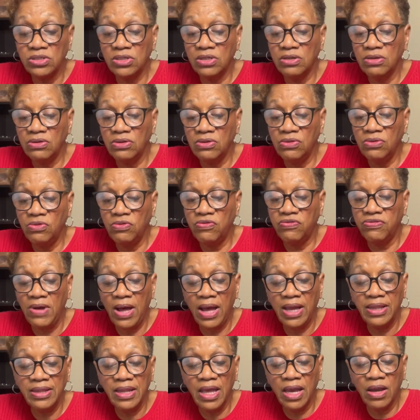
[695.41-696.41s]
to
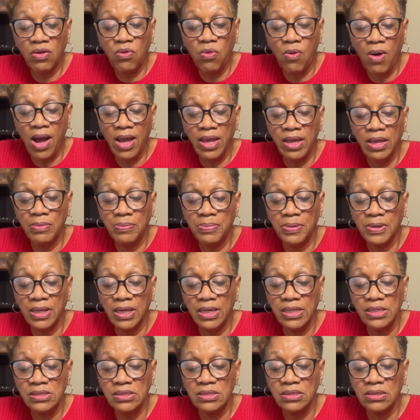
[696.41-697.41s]
find that quiet
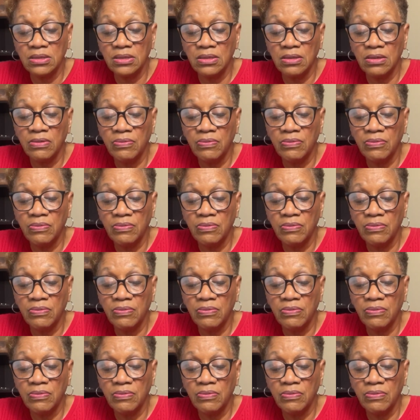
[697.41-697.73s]
place.